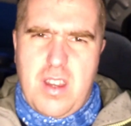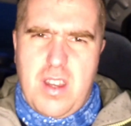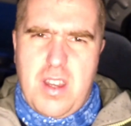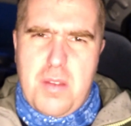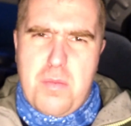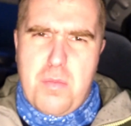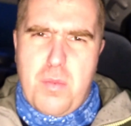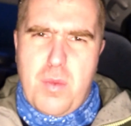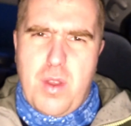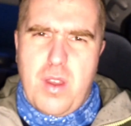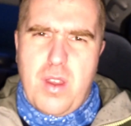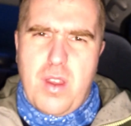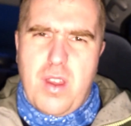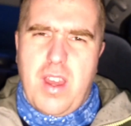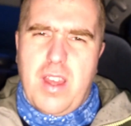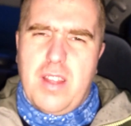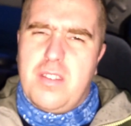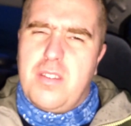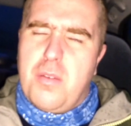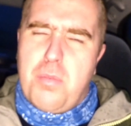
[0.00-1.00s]
I'm uh,
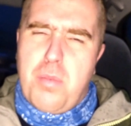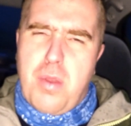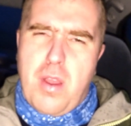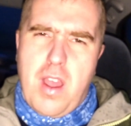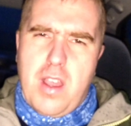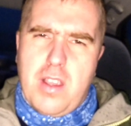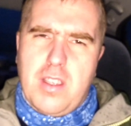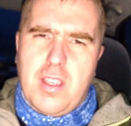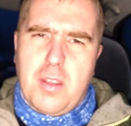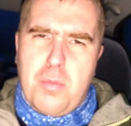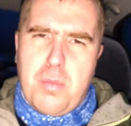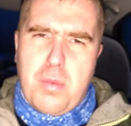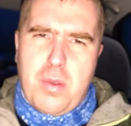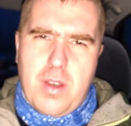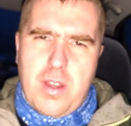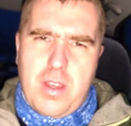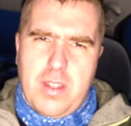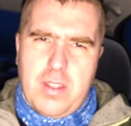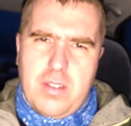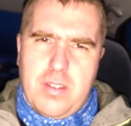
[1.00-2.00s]
at the parking
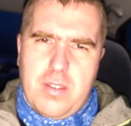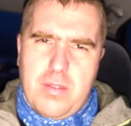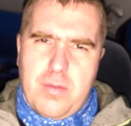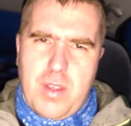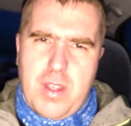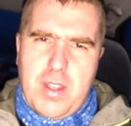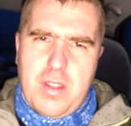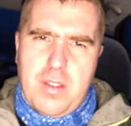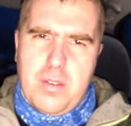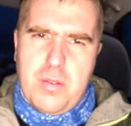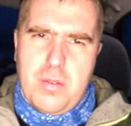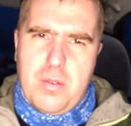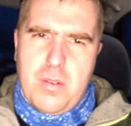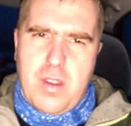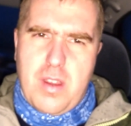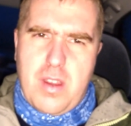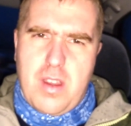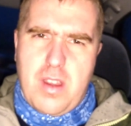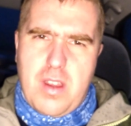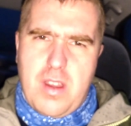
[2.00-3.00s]
place where you